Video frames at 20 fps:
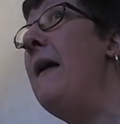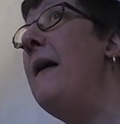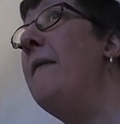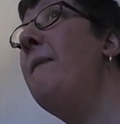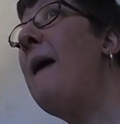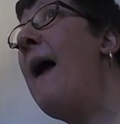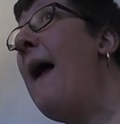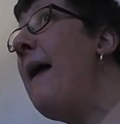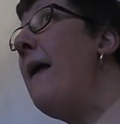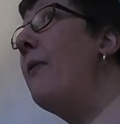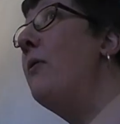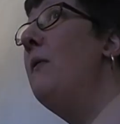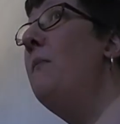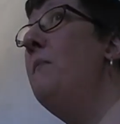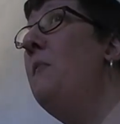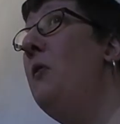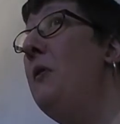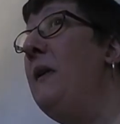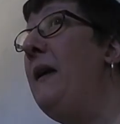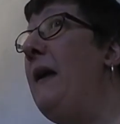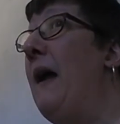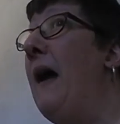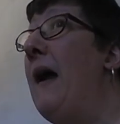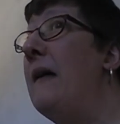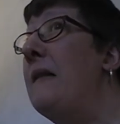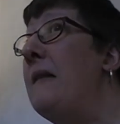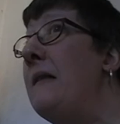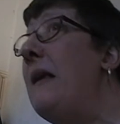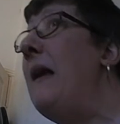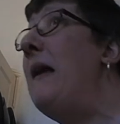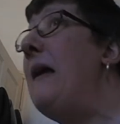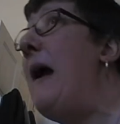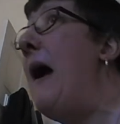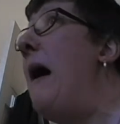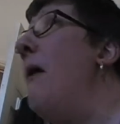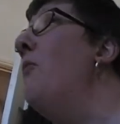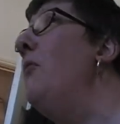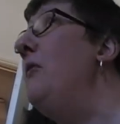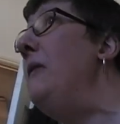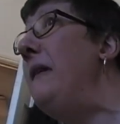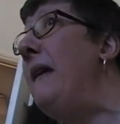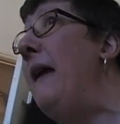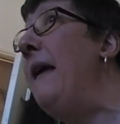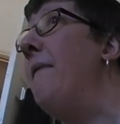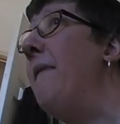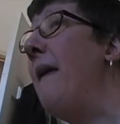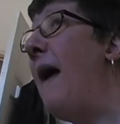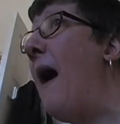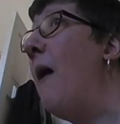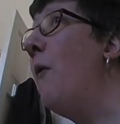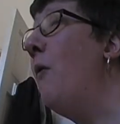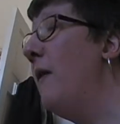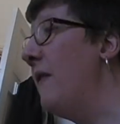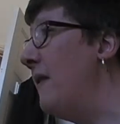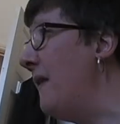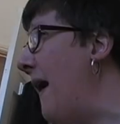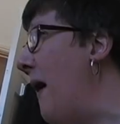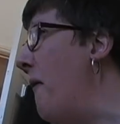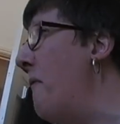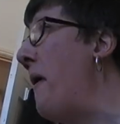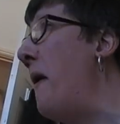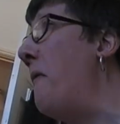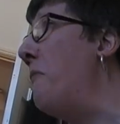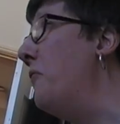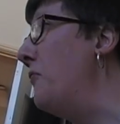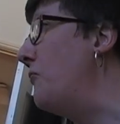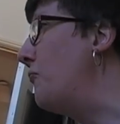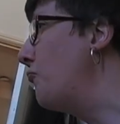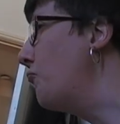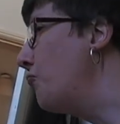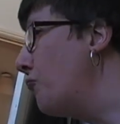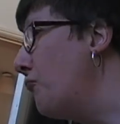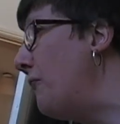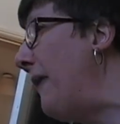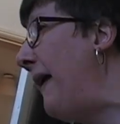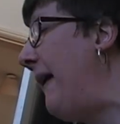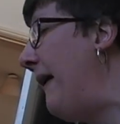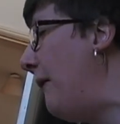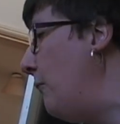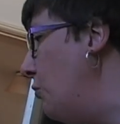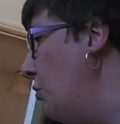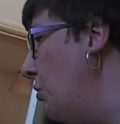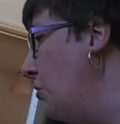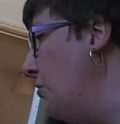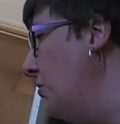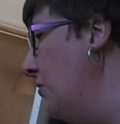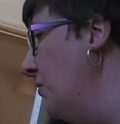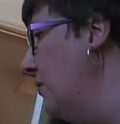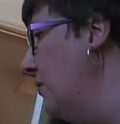If I had the money, I'd say I would live out of town. I would, really would.